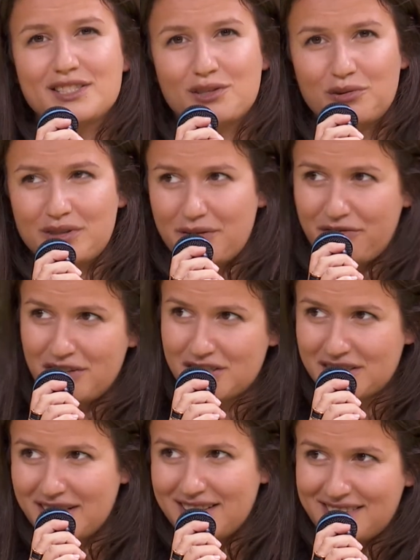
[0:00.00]
So the
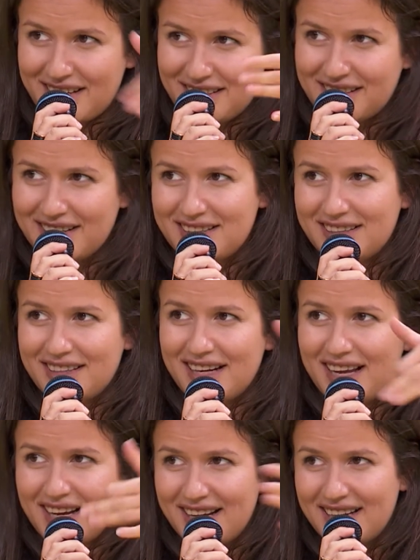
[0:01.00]
fish get tangled in the
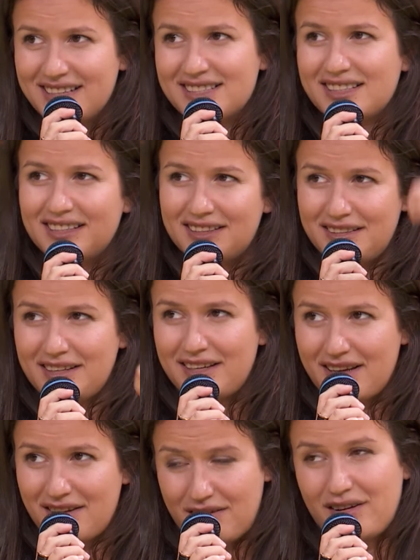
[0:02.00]
lines and
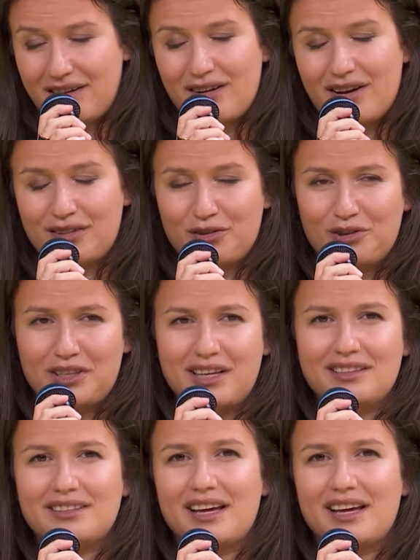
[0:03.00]
and all that.